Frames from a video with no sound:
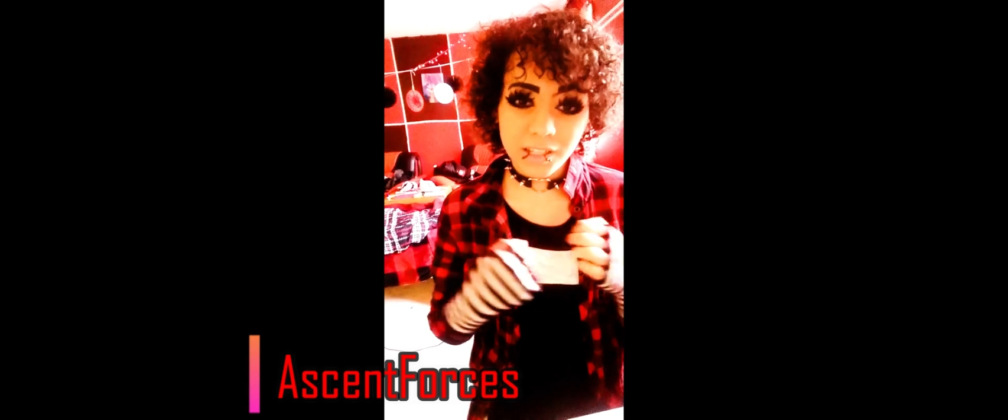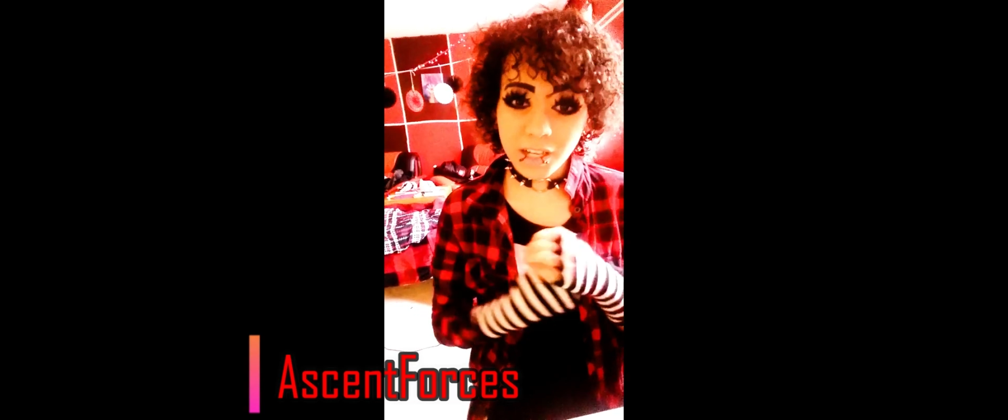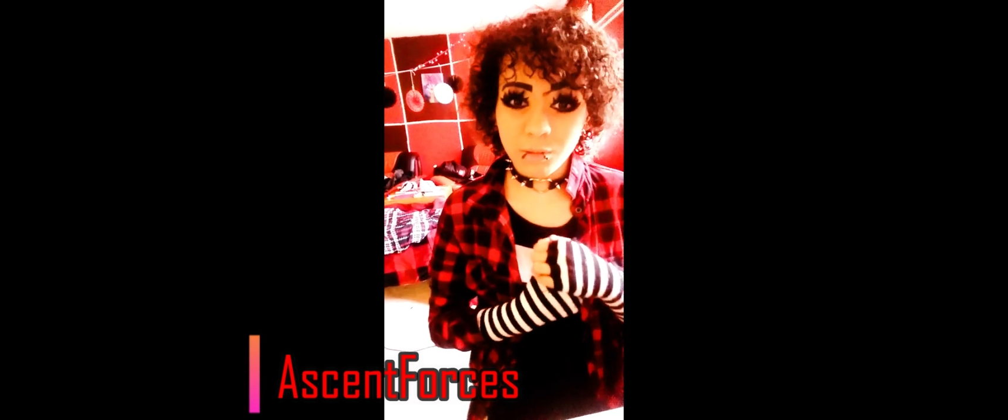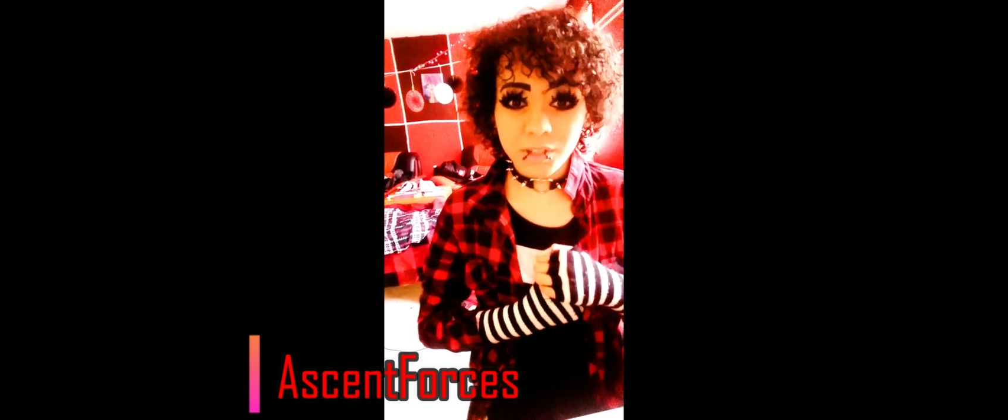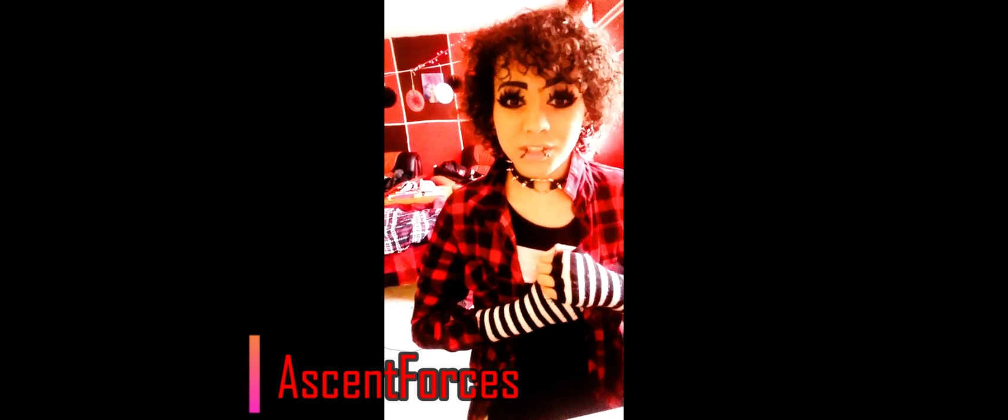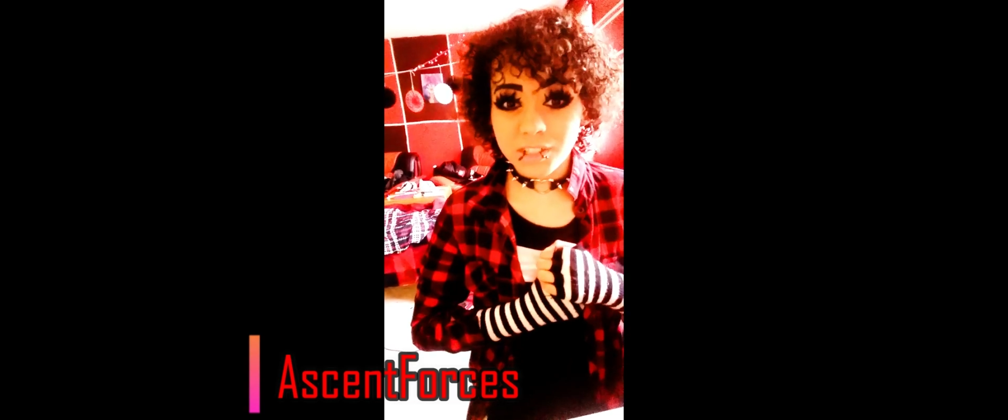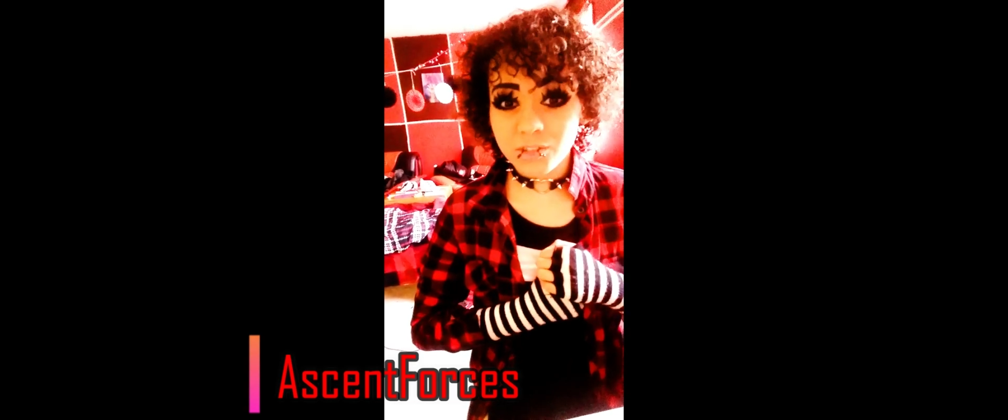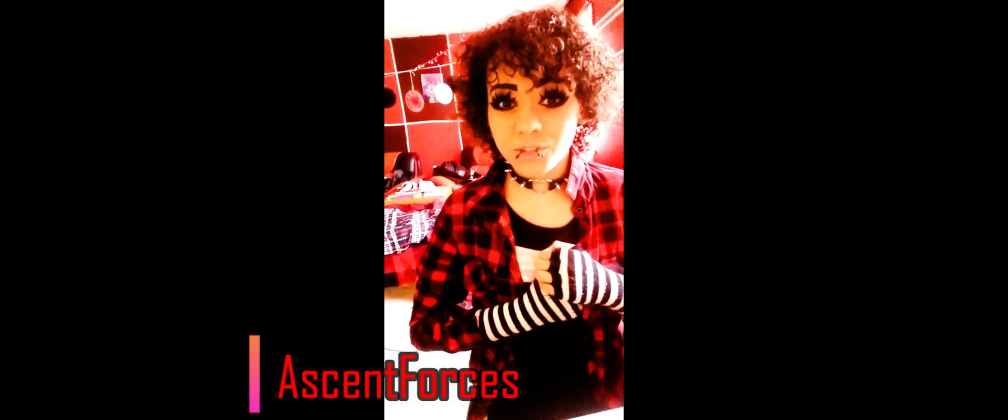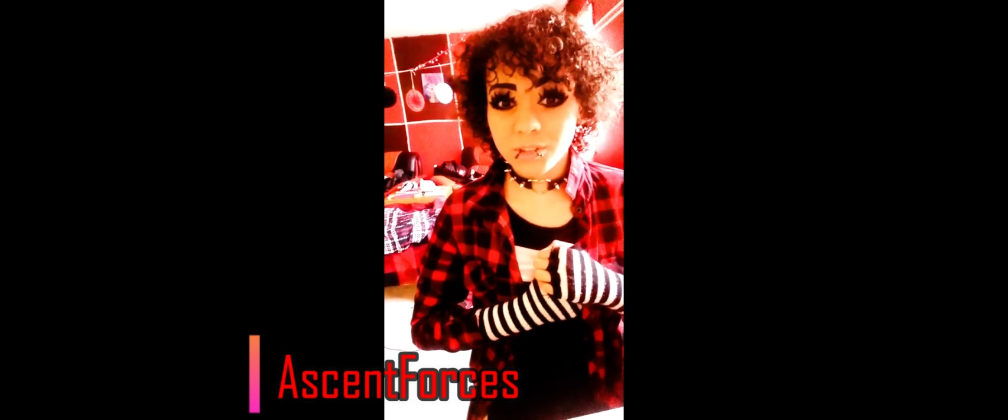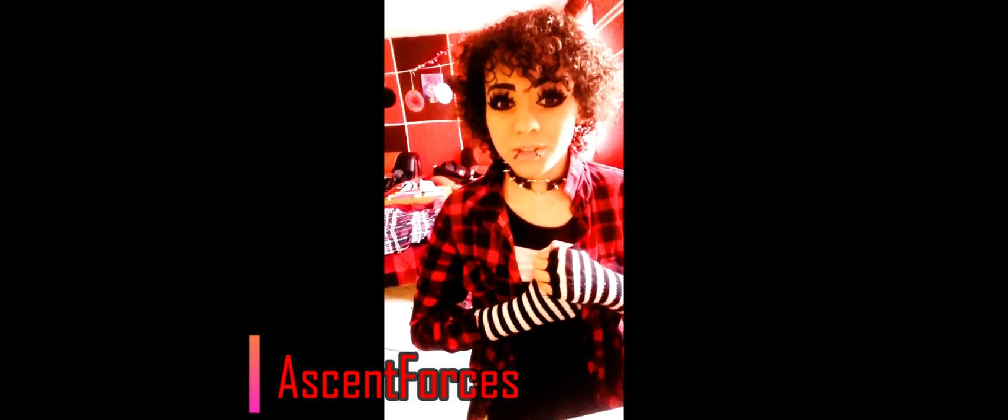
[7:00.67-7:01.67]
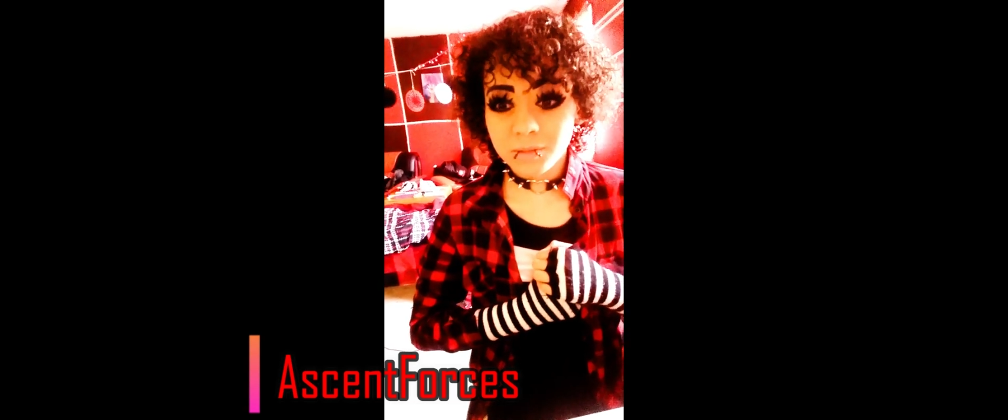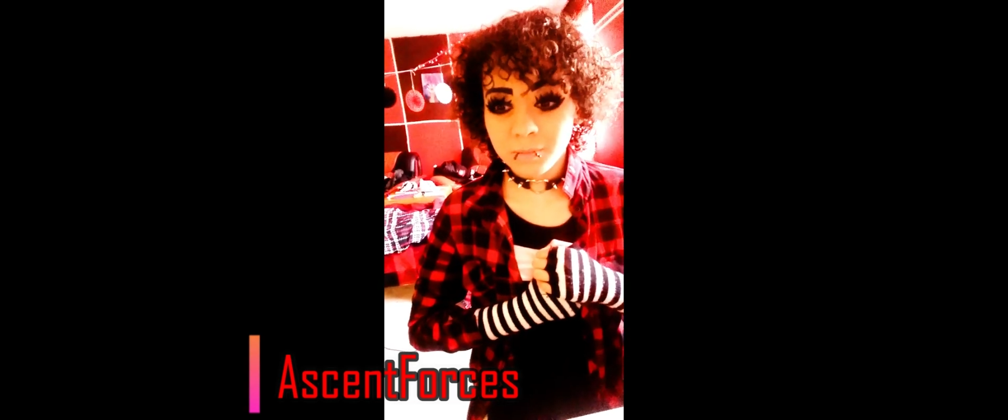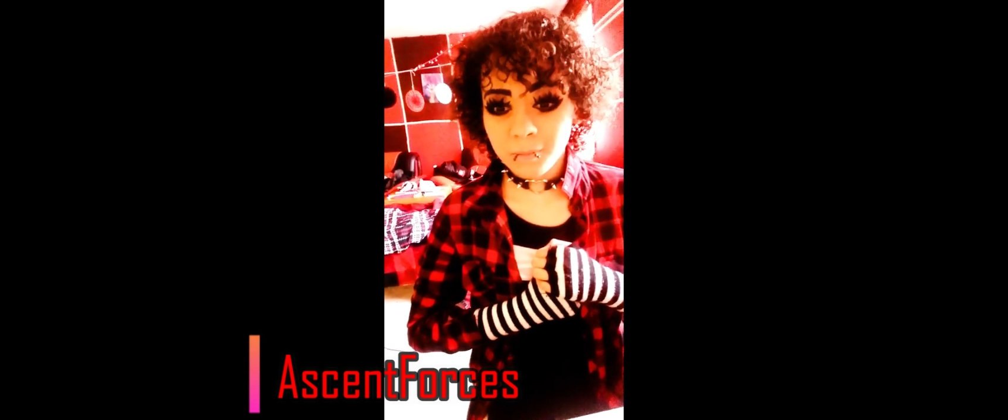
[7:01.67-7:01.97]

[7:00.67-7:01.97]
that one teacher.